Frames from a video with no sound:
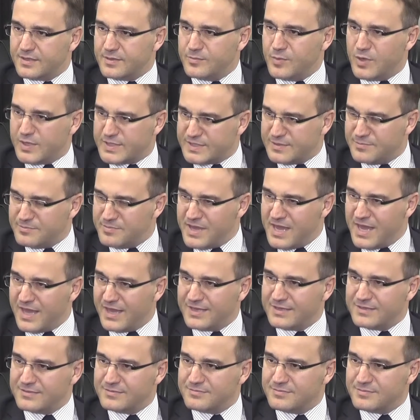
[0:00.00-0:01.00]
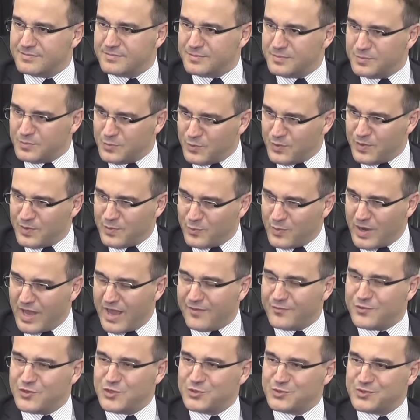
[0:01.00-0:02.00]
Muslim man, we
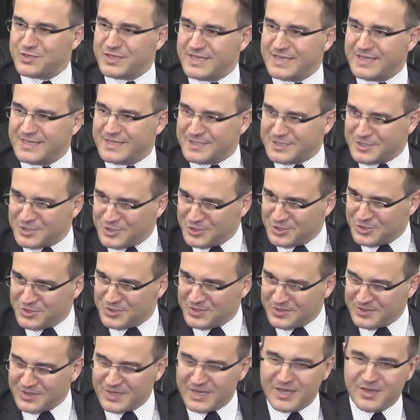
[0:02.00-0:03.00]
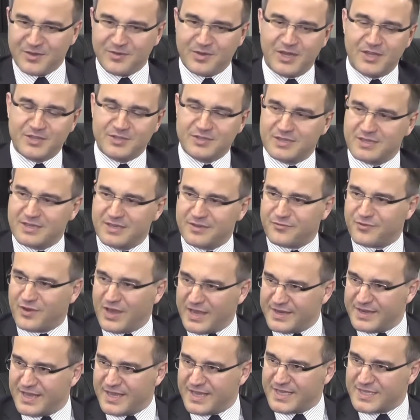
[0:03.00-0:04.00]
have duties. You know, on
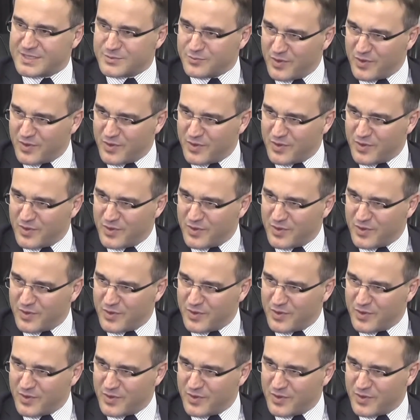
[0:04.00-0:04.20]
Fridays we